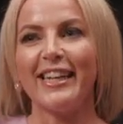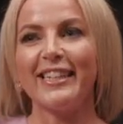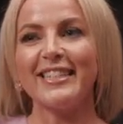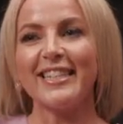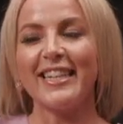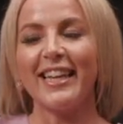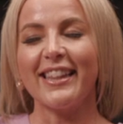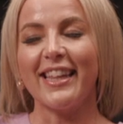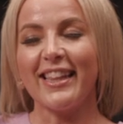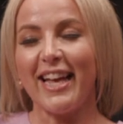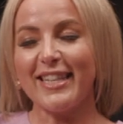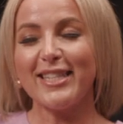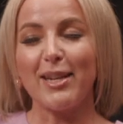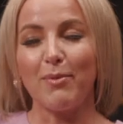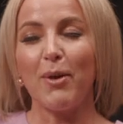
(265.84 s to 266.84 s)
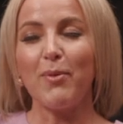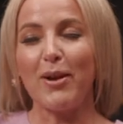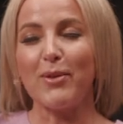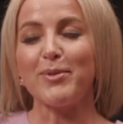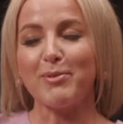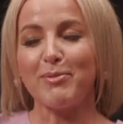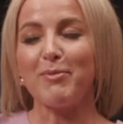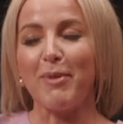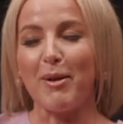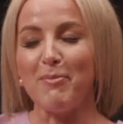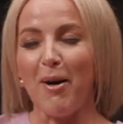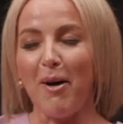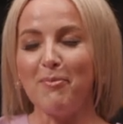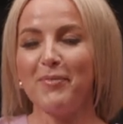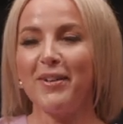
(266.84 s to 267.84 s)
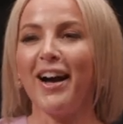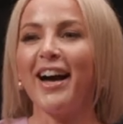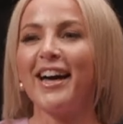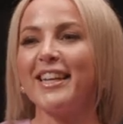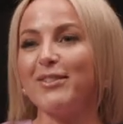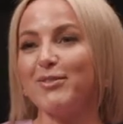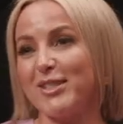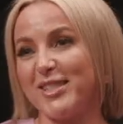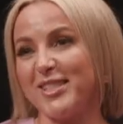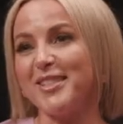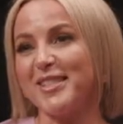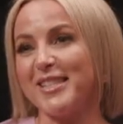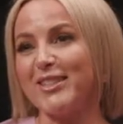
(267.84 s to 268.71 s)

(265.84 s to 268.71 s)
And the last time I went was with my mum, and it was to the